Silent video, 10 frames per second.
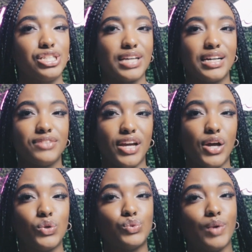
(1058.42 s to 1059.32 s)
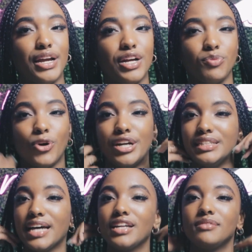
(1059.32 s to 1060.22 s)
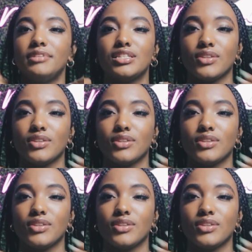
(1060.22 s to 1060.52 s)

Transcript: just kind of angled right here pointing down at me.